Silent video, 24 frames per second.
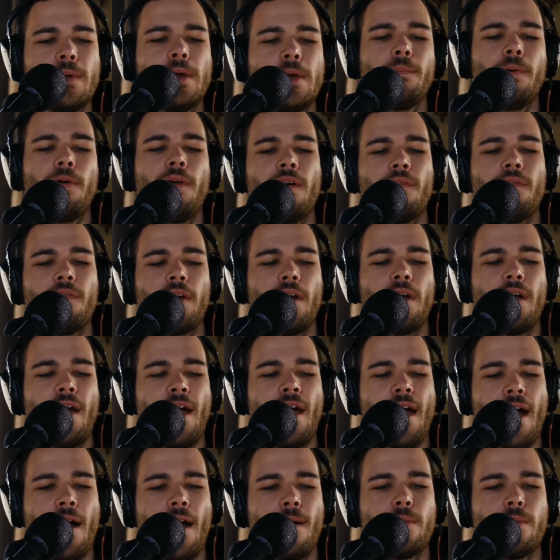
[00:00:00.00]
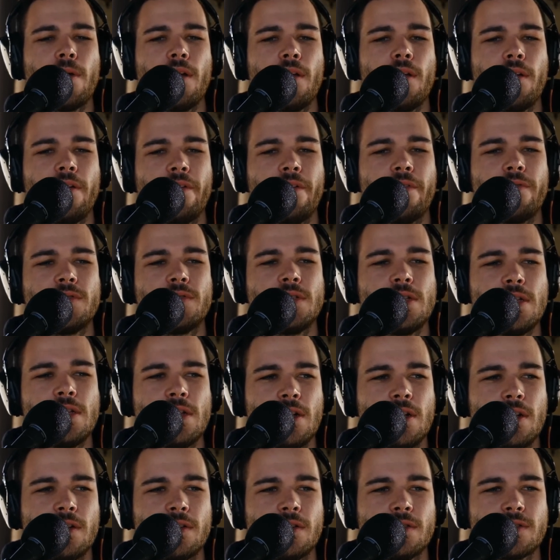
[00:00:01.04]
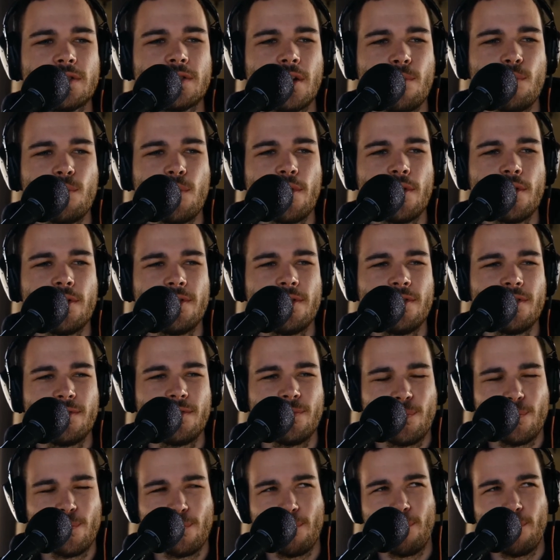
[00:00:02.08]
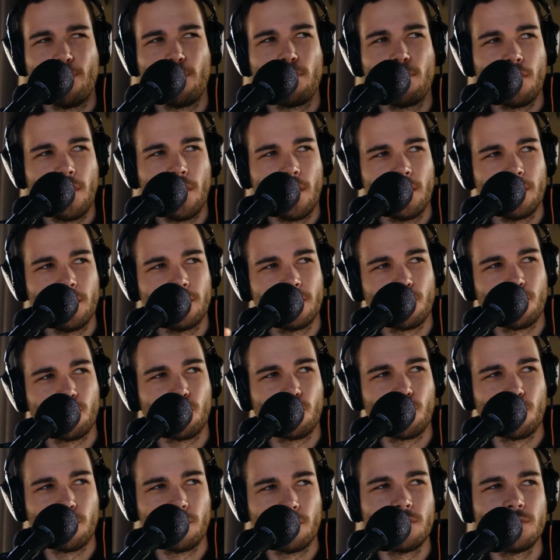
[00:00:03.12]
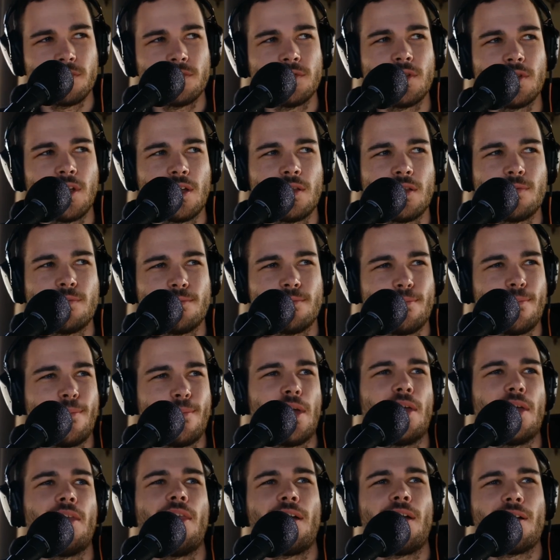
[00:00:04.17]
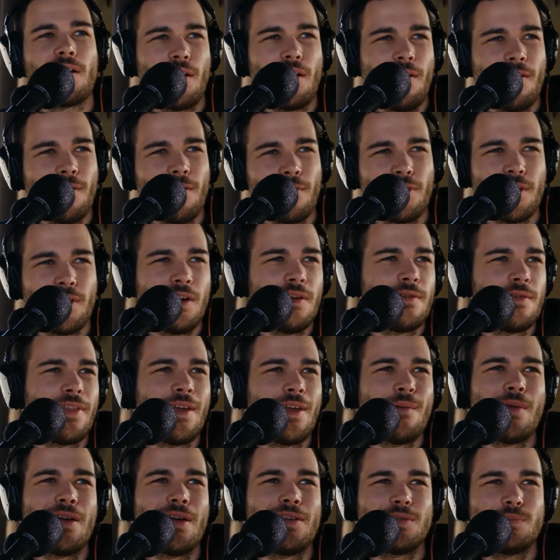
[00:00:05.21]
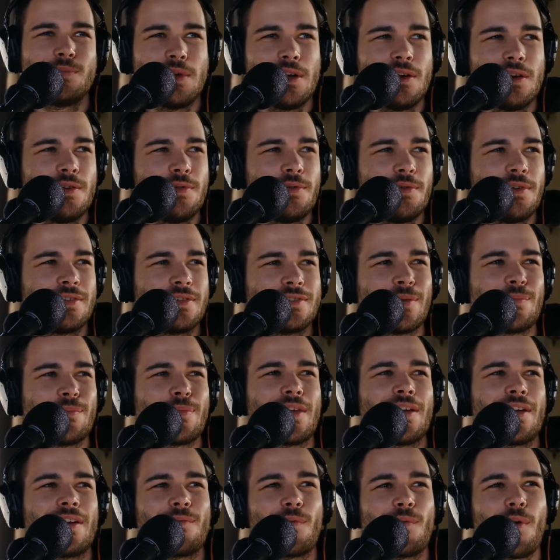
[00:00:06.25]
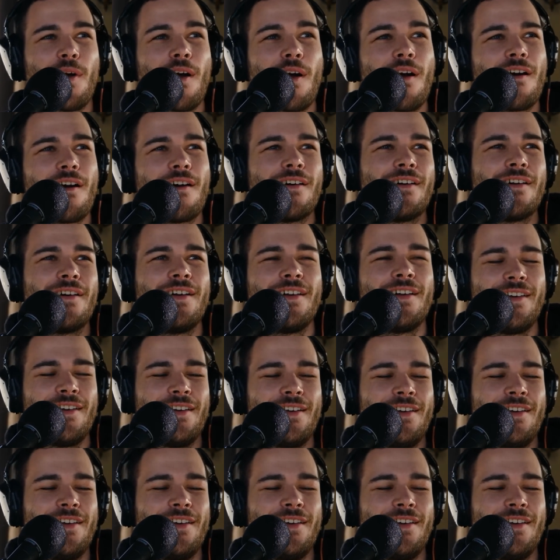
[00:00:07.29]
people have a habit of seeing someone breaking the rules and being like, oh, they must be doing something wrong.